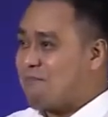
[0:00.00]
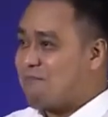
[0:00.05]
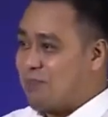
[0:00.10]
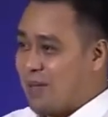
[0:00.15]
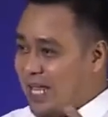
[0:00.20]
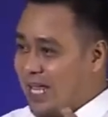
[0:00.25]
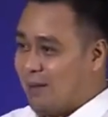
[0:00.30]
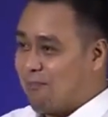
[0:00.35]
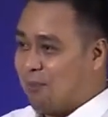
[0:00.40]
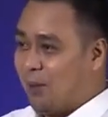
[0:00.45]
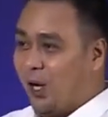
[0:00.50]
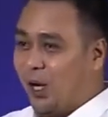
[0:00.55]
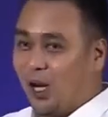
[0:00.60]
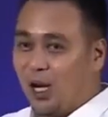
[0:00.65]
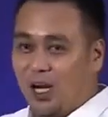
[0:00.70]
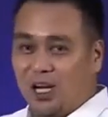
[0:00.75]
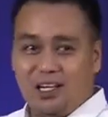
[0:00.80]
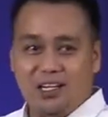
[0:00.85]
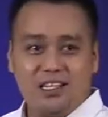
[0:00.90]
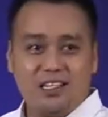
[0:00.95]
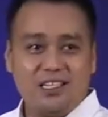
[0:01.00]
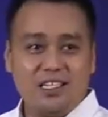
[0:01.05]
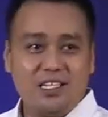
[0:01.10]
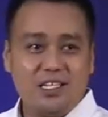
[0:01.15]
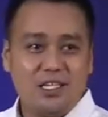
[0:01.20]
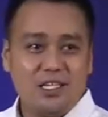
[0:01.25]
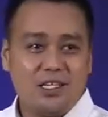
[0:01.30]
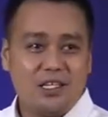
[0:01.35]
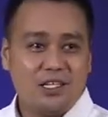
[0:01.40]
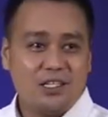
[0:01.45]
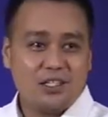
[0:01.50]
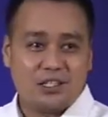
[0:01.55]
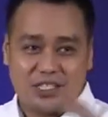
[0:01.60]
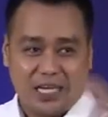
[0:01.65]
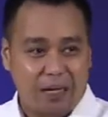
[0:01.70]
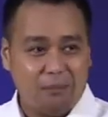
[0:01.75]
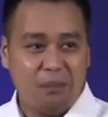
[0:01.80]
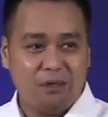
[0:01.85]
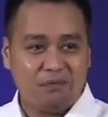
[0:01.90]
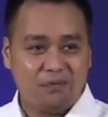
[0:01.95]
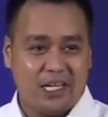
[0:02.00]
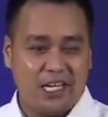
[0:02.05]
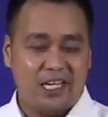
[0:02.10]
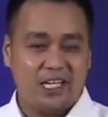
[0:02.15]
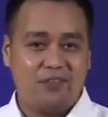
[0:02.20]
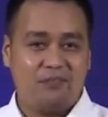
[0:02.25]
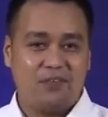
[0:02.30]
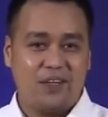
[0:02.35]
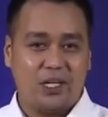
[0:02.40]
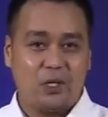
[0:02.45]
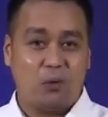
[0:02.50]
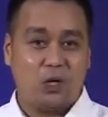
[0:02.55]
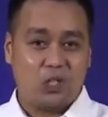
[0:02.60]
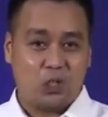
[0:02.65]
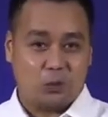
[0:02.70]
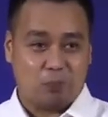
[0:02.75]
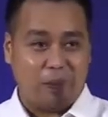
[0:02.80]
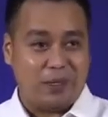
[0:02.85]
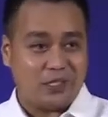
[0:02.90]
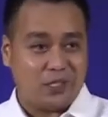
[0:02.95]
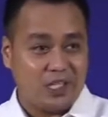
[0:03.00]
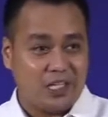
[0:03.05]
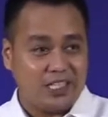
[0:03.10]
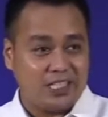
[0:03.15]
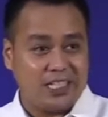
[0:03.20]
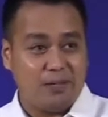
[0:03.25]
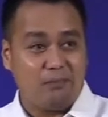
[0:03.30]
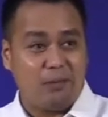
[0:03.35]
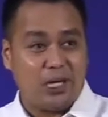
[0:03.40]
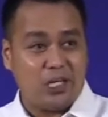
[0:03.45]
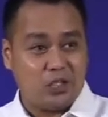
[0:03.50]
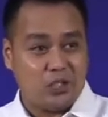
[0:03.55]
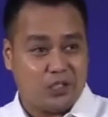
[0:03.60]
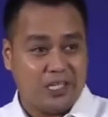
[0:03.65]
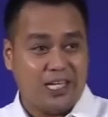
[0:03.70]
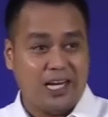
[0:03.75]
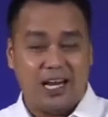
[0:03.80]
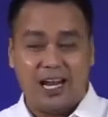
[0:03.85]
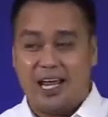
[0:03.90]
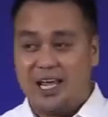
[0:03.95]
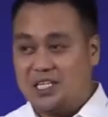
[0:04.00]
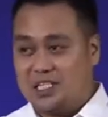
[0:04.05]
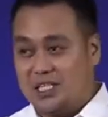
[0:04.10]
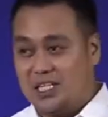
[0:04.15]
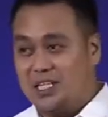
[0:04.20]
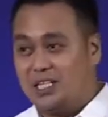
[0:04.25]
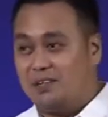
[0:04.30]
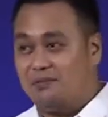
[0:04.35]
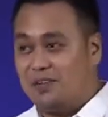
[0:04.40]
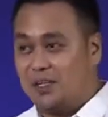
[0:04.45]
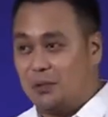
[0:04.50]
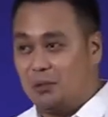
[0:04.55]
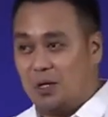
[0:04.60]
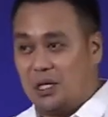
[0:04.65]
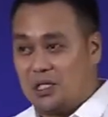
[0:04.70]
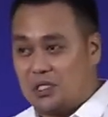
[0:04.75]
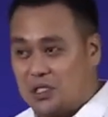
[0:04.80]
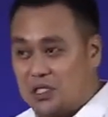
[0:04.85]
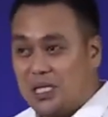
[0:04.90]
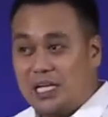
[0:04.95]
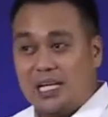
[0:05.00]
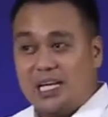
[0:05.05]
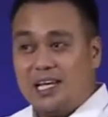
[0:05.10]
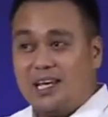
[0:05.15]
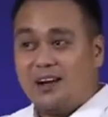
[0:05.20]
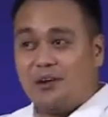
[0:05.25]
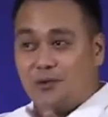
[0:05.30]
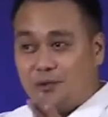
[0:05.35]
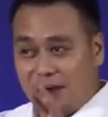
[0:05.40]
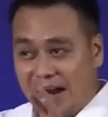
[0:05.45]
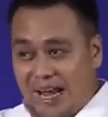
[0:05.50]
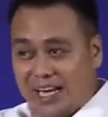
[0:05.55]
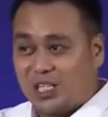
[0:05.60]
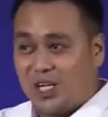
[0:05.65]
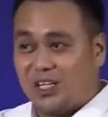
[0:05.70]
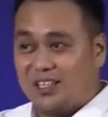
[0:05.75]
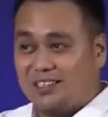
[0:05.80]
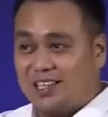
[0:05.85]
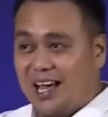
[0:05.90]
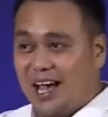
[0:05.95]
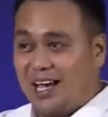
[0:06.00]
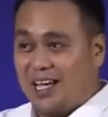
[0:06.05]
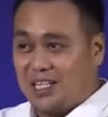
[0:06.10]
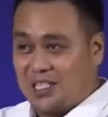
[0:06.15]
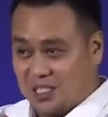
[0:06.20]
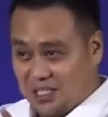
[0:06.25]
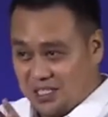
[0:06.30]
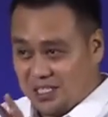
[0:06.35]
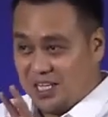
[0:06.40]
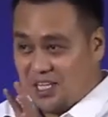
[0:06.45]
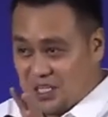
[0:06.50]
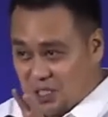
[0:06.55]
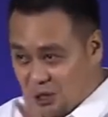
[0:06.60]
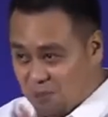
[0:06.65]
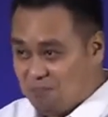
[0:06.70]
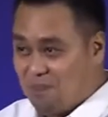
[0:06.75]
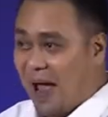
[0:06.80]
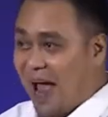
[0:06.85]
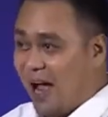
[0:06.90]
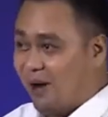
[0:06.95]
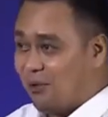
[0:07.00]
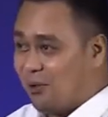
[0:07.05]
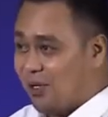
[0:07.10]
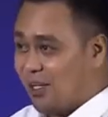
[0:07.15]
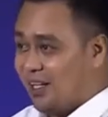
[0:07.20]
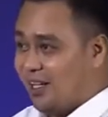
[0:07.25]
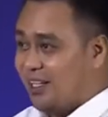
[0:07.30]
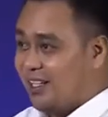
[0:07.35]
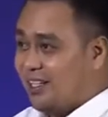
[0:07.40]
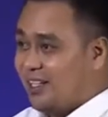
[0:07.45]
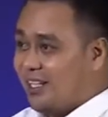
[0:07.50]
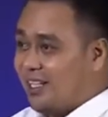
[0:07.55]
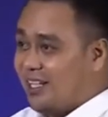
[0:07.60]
People, some of the individuals, especially the marginalized individuals, recognized his power.